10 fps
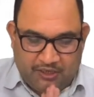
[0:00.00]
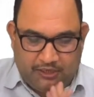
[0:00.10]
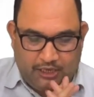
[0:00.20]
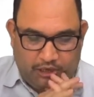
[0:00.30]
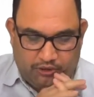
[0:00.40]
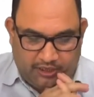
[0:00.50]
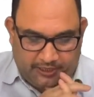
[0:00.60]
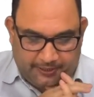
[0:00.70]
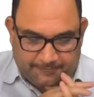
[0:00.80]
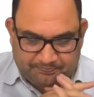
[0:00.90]

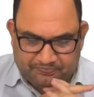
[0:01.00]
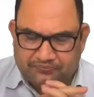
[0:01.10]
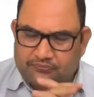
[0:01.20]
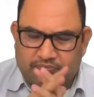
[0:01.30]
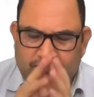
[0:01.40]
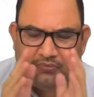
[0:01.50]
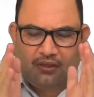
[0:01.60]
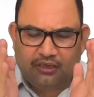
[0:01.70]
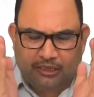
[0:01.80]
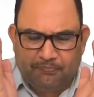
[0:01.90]
Now
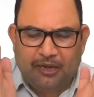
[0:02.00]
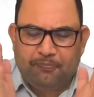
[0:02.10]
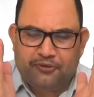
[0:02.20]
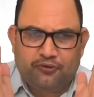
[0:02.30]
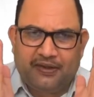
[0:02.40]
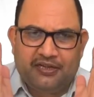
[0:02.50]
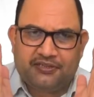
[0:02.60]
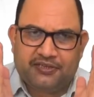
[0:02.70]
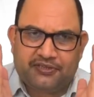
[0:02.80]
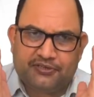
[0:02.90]
the purpose of
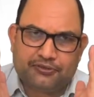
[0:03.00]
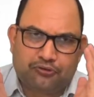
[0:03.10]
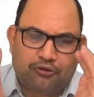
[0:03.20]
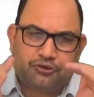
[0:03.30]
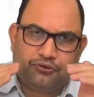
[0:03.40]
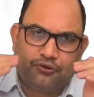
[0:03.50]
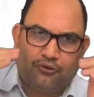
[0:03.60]
antithesis is not to